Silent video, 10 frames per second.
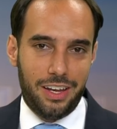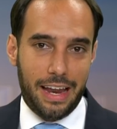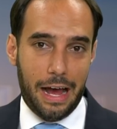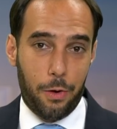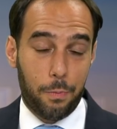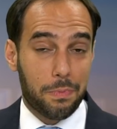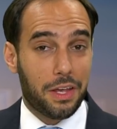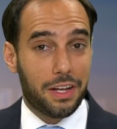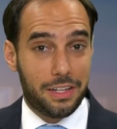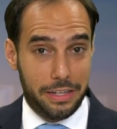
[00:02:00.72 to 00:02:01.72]
Now,
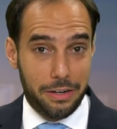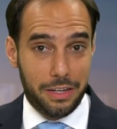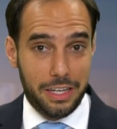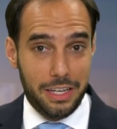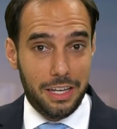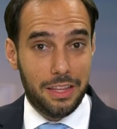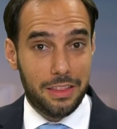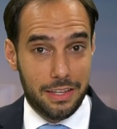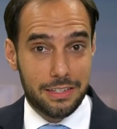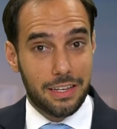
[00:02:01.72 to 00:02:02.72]
clearly,
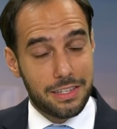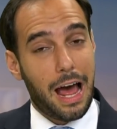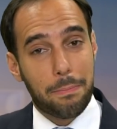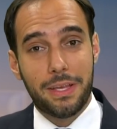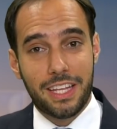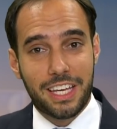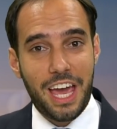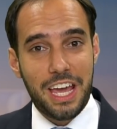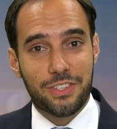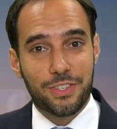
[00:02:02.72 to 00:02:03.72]
this has not been the
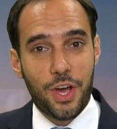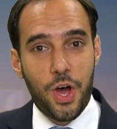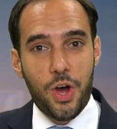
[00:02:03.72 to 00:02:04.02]
case.